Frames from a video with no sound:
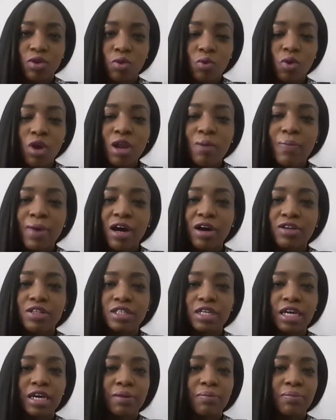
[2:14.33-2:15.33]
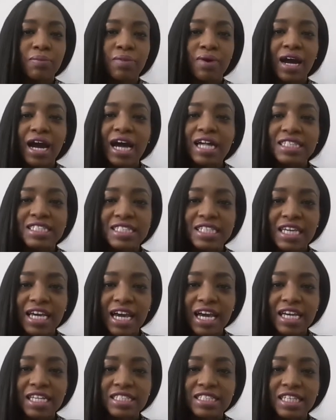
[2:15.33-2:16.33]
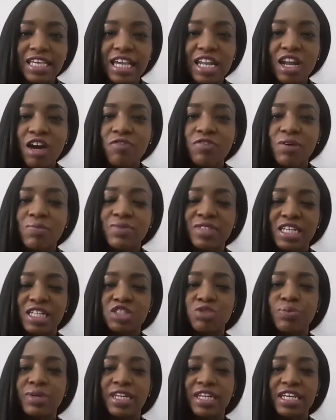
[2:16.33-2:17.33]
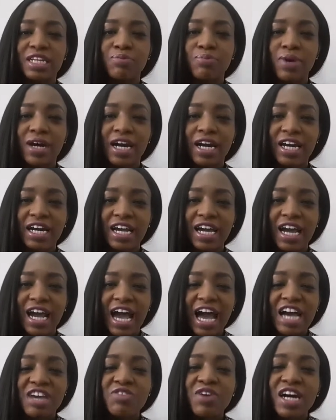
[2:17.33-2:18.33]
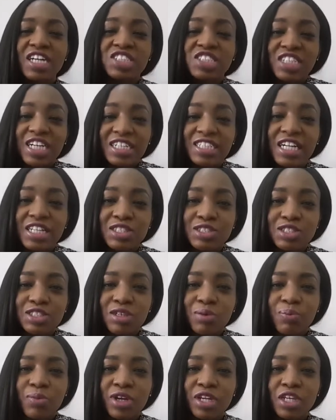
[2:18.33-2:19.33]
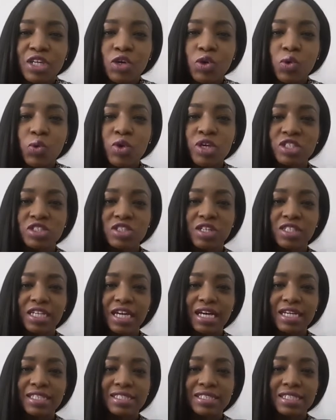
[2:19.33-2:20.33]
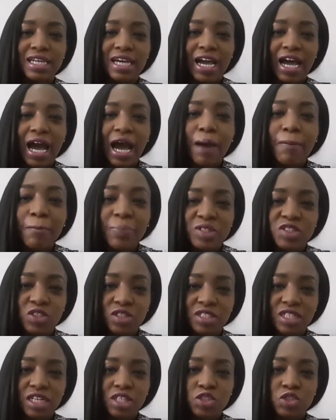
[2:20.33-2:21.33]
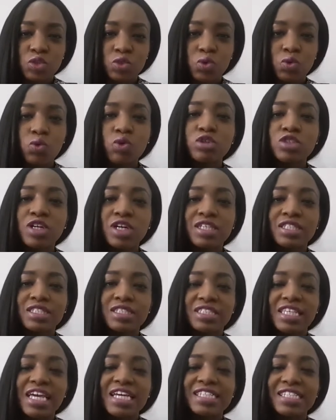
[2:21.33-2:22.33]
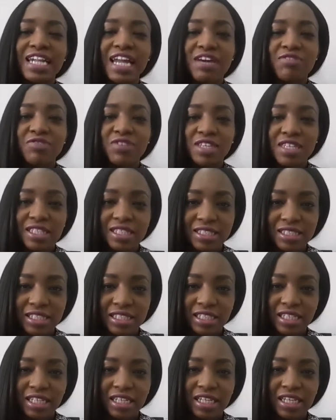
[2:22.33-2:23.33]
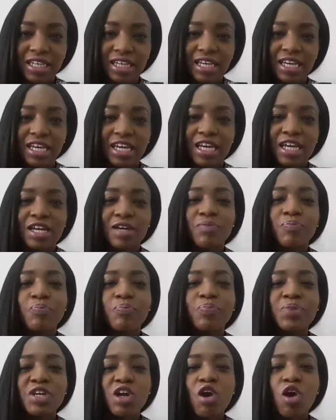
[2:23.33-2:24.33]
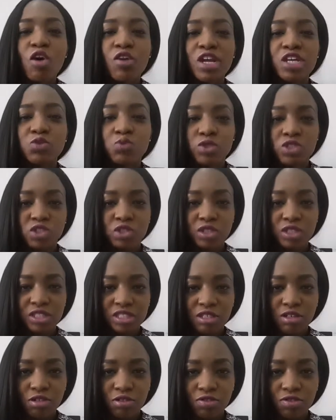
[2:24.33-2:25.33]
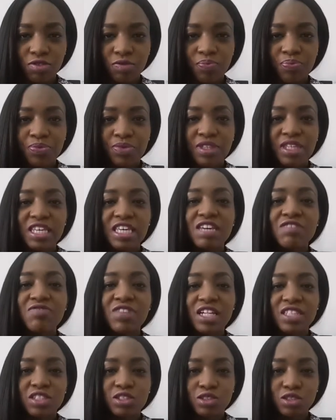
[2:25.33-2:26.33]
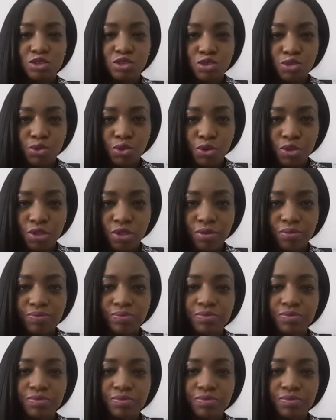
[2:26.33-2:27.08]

What about artsy guys? A lot of them tend to be laid back. Are you attracted to somebody who is not as ambitious as you, who just takes life easy? Be honest with yourself. If that is the truth,